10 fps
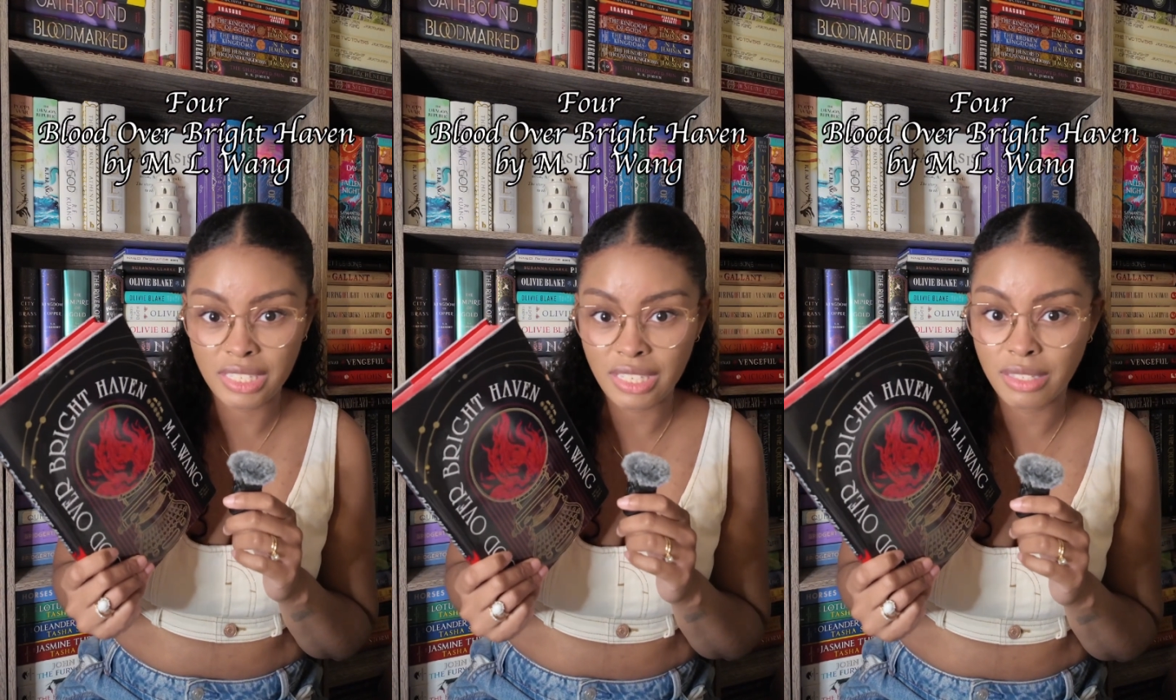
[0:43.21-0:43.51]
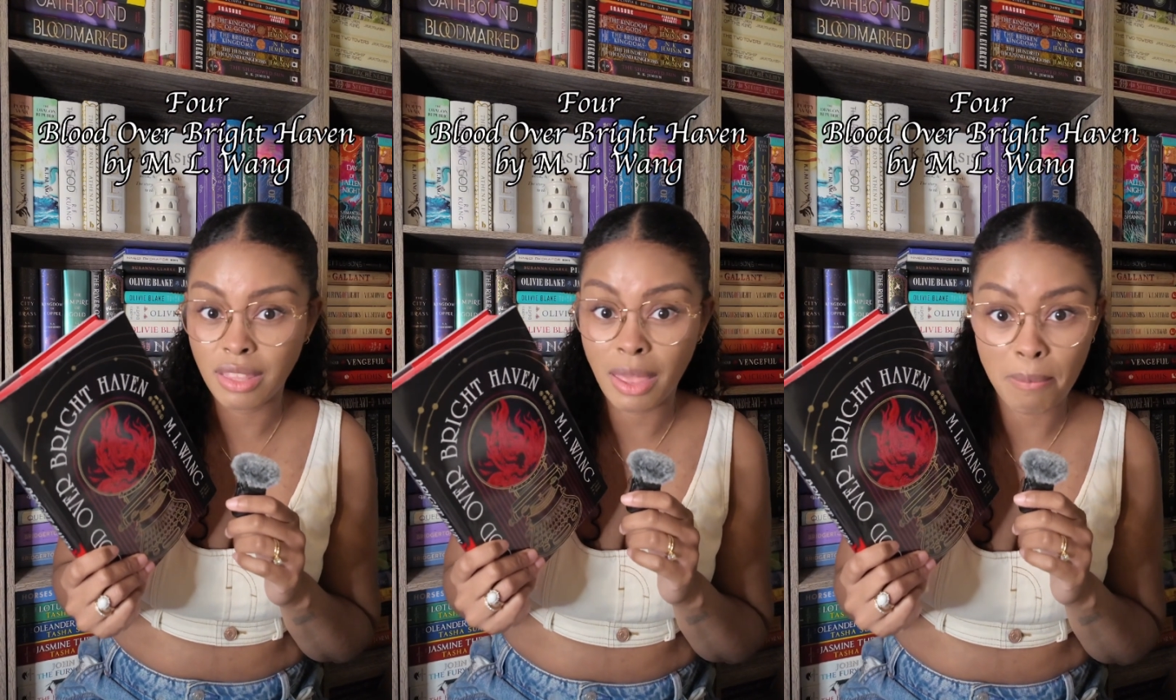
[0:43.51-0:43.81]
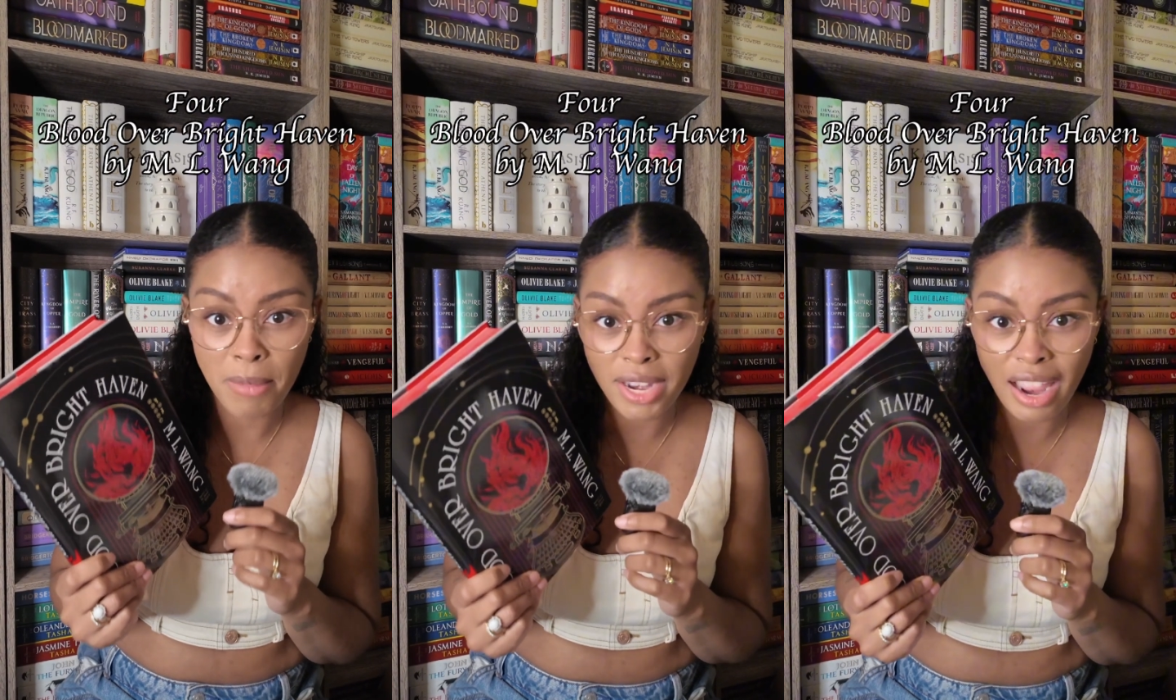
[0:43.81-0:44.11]
sees
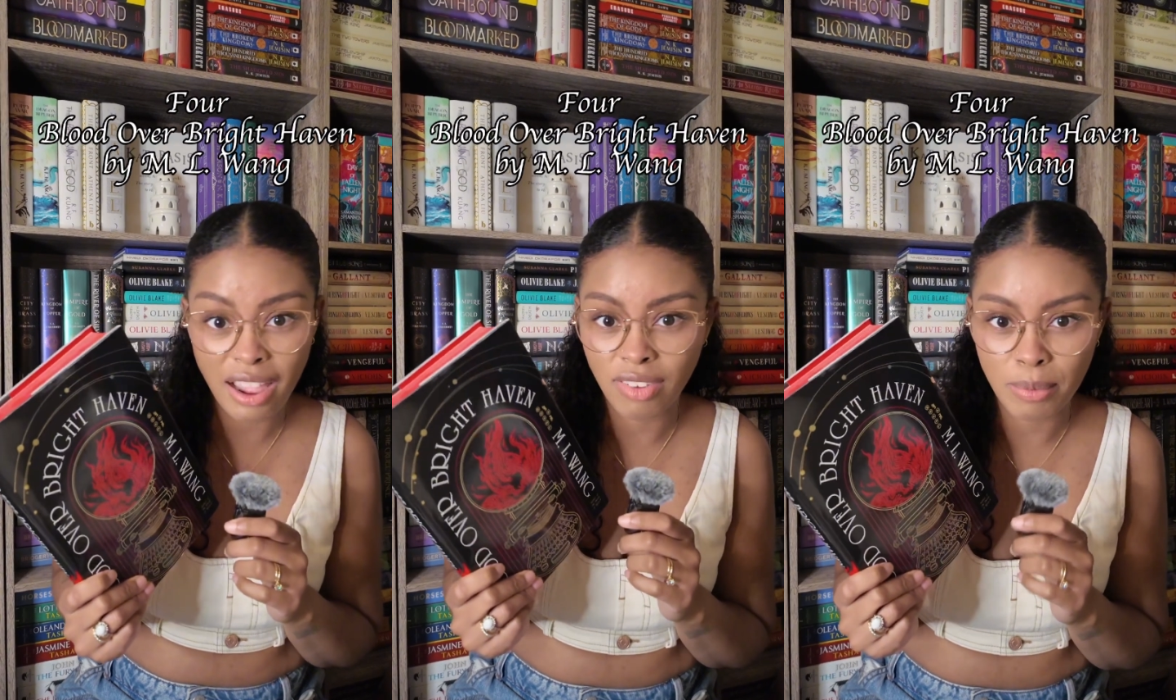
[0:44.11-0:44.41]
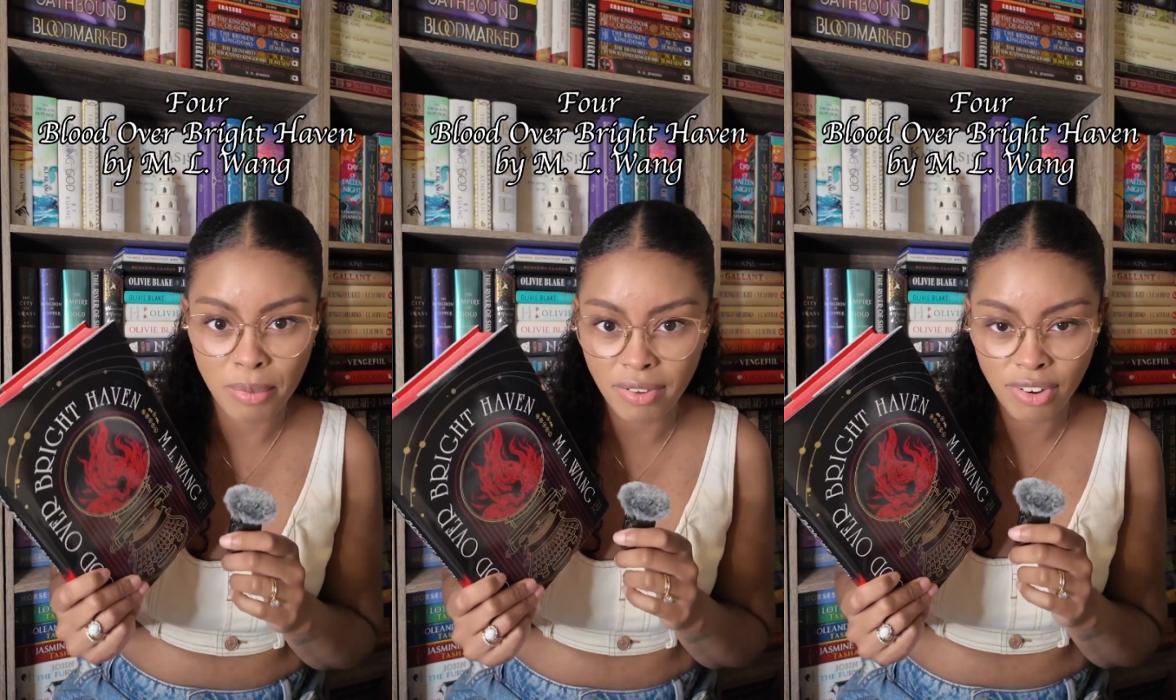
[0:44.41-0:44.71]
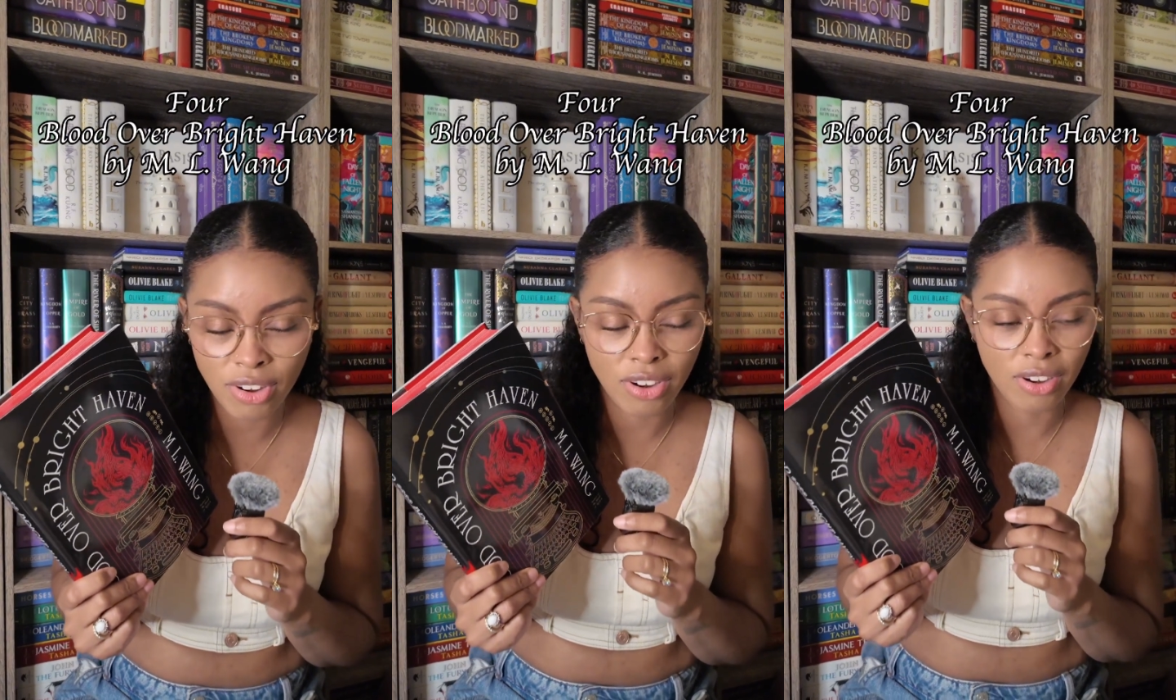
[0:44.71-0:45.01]
that men have
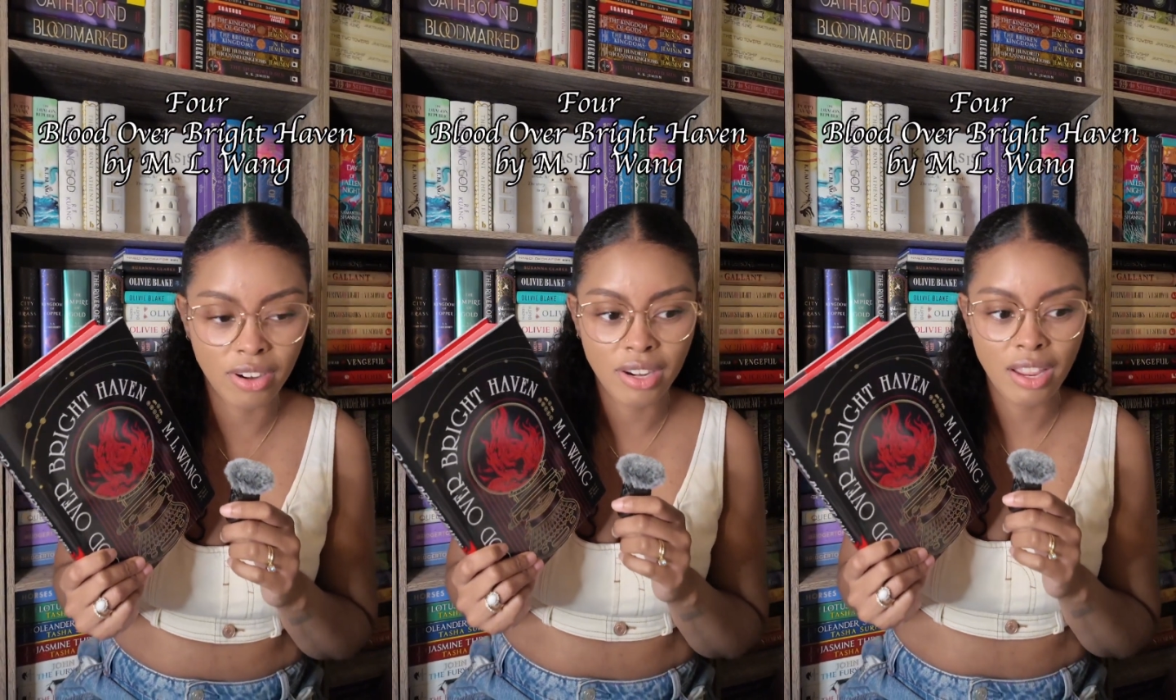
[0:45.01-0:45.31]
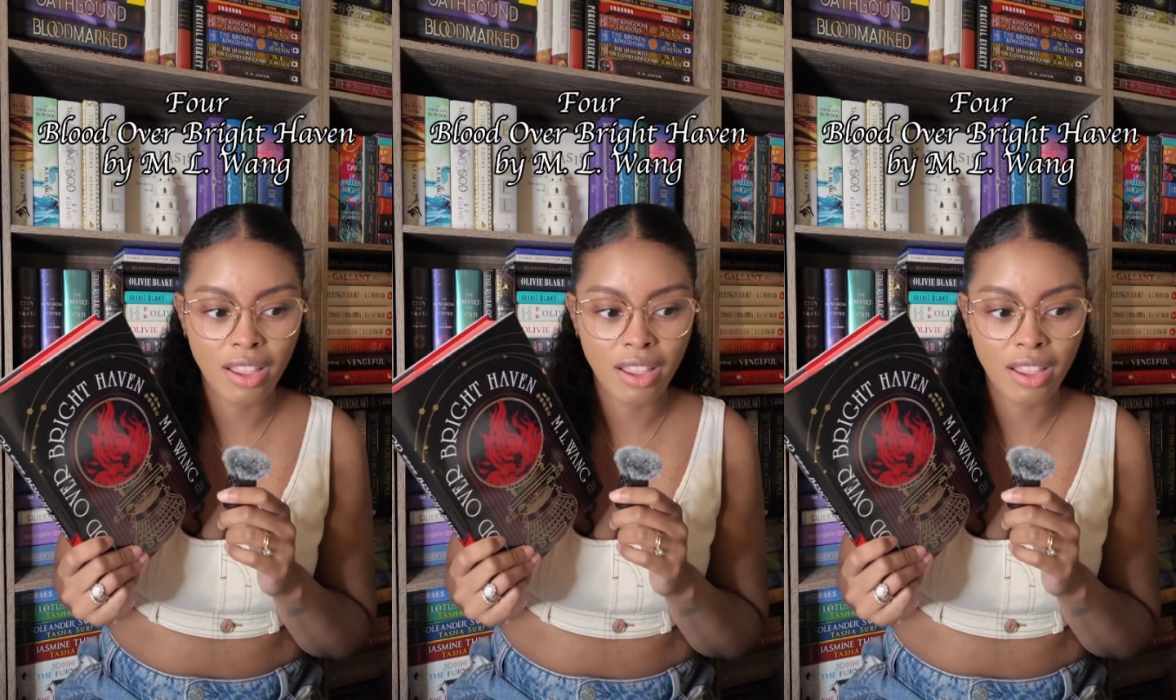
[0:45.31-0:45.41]
above her,